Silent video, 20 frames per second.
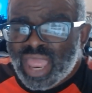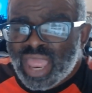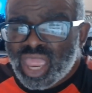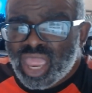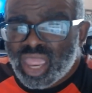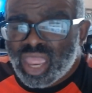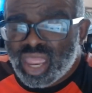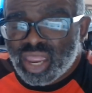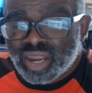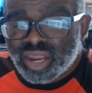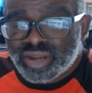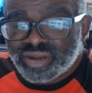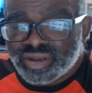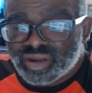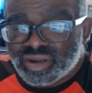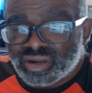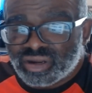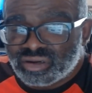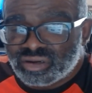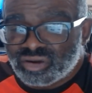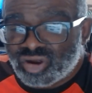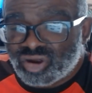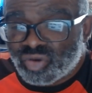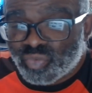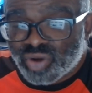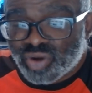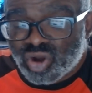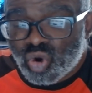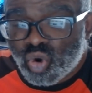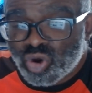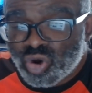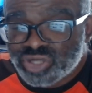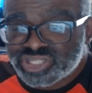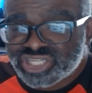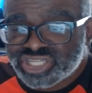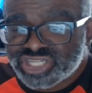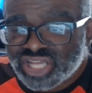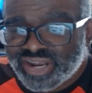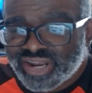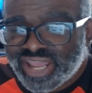and a record
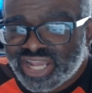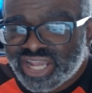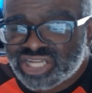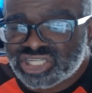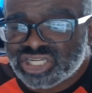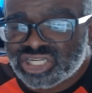sound actually